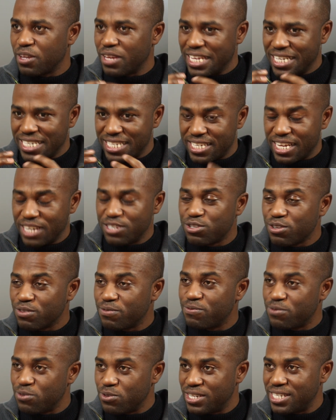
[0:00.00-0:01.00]
essential
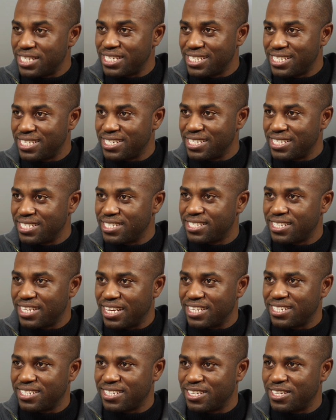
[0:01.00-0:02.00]
food assistance,
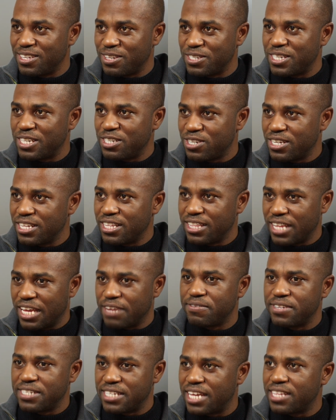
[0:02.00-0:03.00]
that is essentially
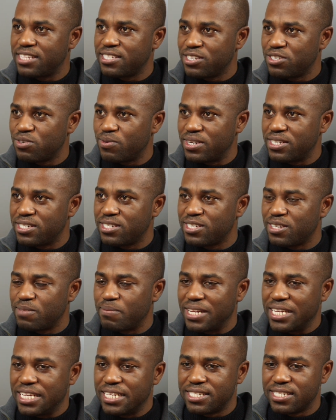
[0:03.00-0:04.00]
life and death situations in
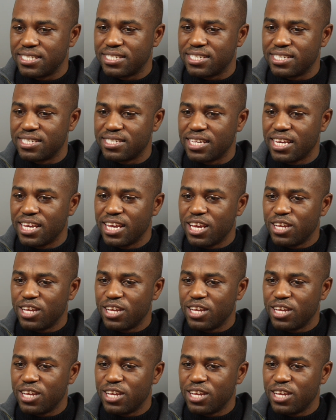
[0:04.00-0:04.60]
many instances,